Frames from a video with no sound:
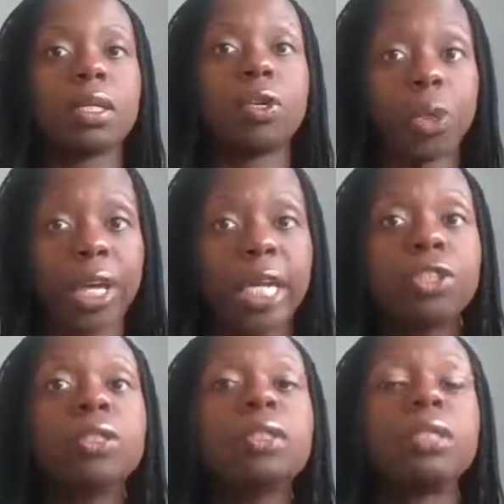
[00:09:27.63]

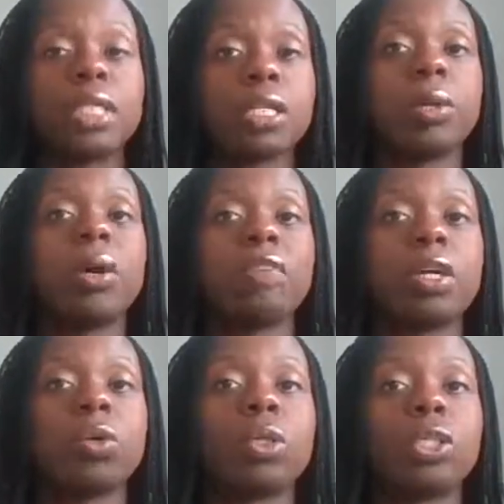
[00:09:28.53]
communication, the CEO having
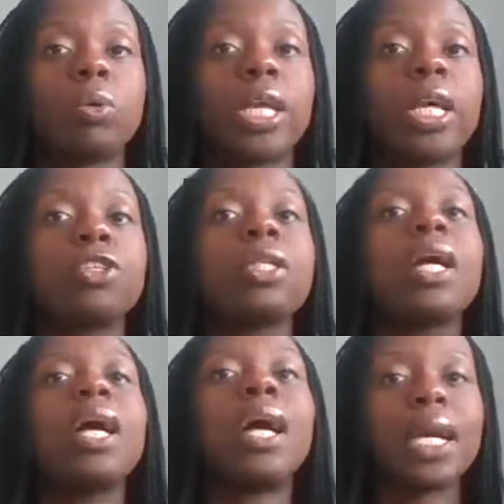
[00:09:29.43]
high quality communication,
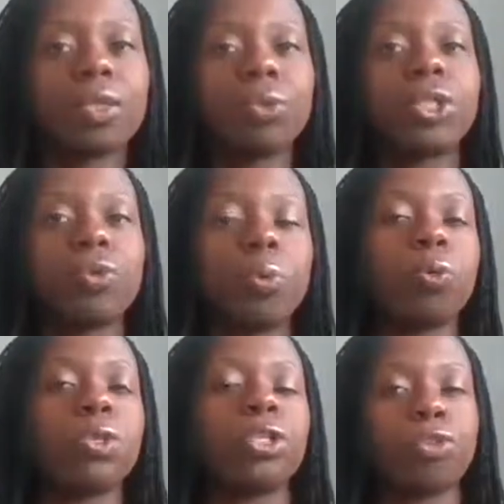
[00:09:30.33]
and also
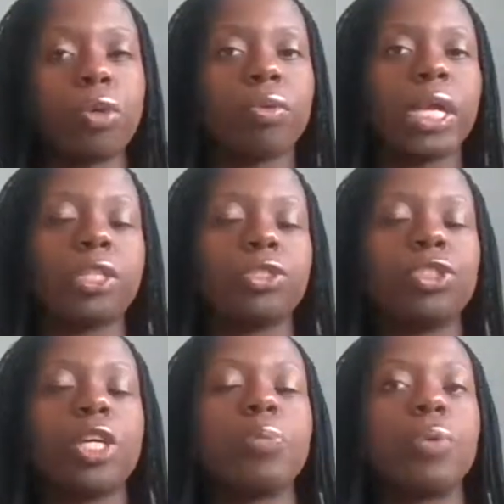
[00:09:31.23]
reported a stronger
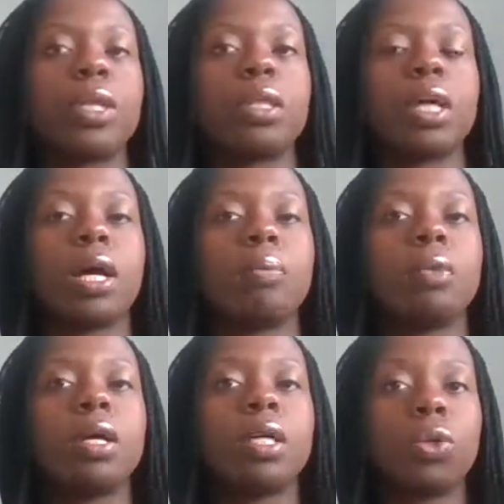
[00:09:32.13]
relationship with
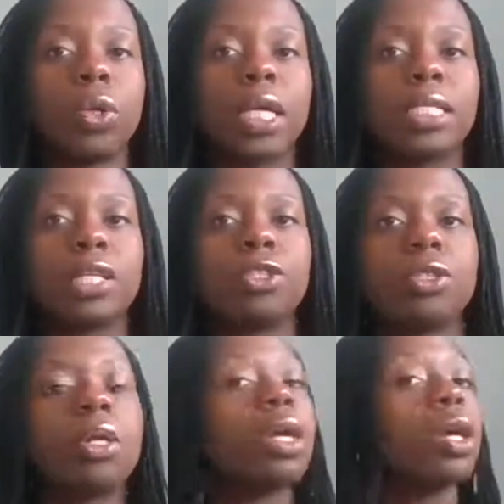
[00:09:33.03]
the
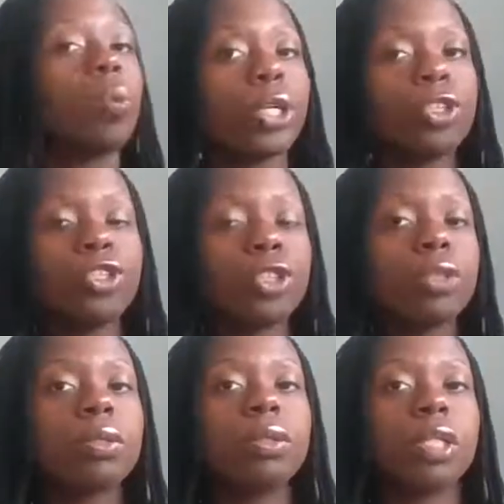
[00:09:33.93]
organization, which
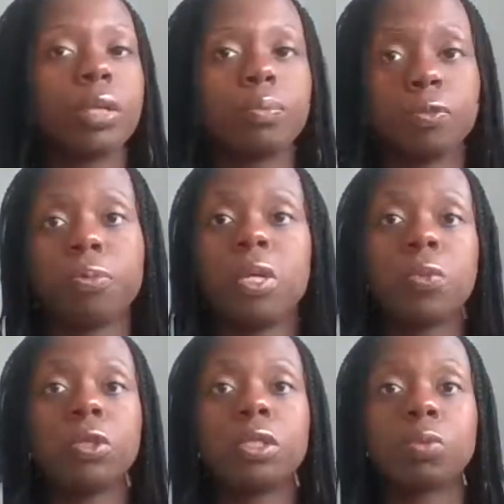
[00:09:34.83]
shouldn't, for me
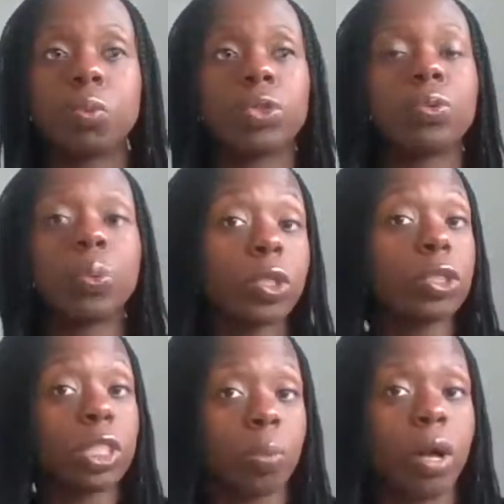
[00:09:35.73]

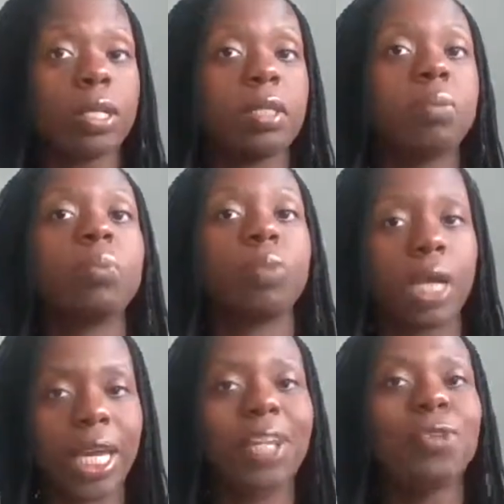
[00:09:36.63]
wasn't surprising.
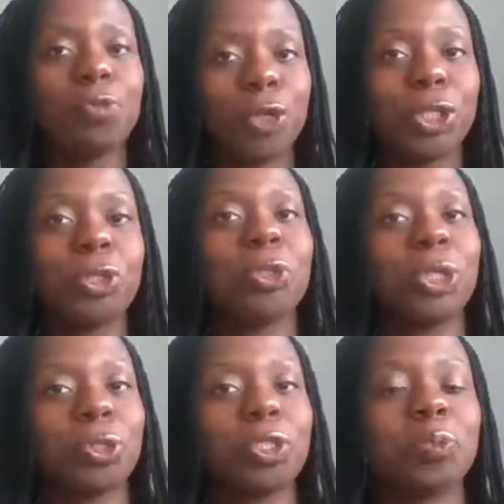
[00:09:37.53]
Again,
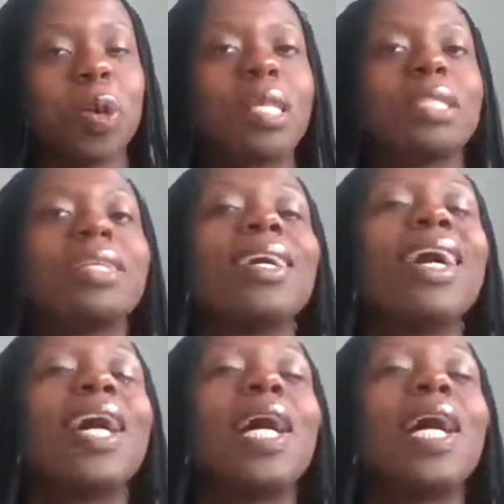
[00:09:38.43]
reassuring, not surprising,